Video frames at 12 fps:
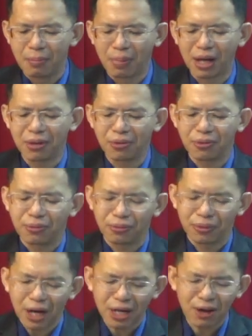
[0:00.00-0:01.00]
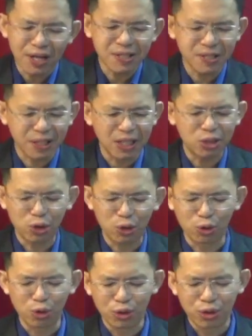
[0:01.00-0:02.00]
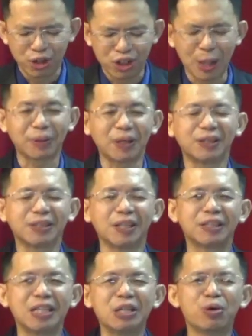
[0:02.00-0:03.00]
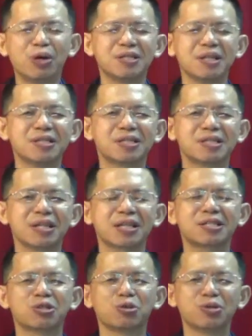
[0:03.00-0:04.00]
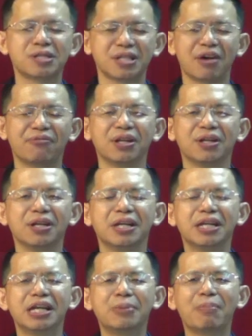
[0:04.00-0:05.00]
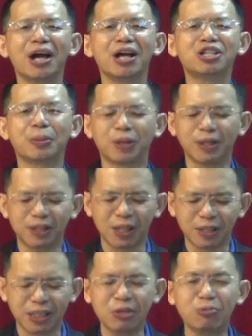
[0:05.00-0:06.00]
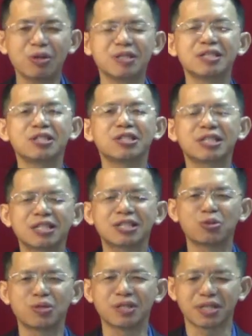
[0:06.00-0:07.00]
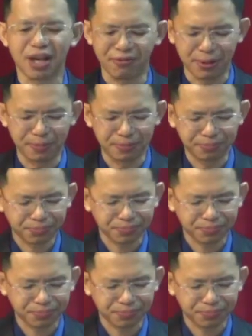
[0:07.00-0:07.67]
But right now let's turn to chapter 13 verses 6 to 7. Nehemiah chapter 13 verses 6 to 7.